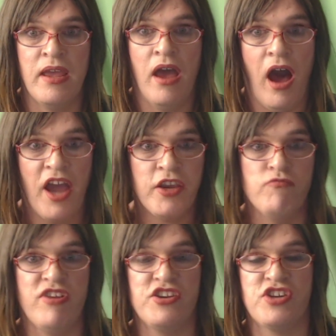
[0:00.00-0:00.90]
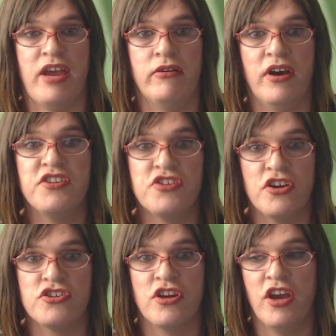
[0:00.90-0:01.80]
I can reach out and
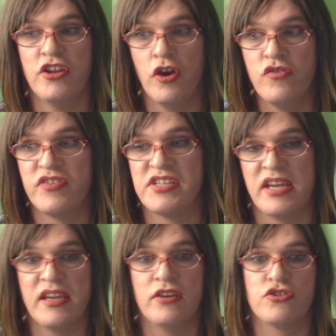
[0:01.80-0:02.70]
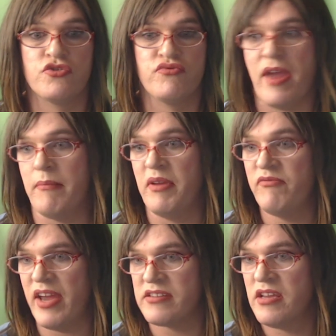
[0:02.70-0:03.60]
touch an overtaking tram. In
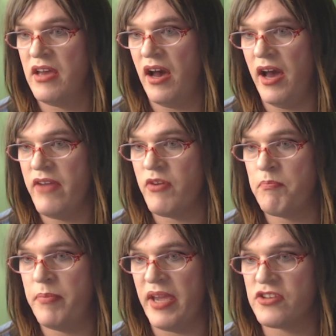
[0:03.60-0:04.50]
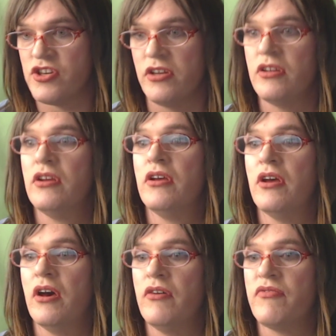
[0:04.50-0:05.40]
fact, I have a picture
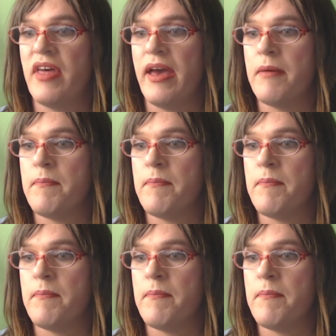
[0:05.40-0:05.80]
of that.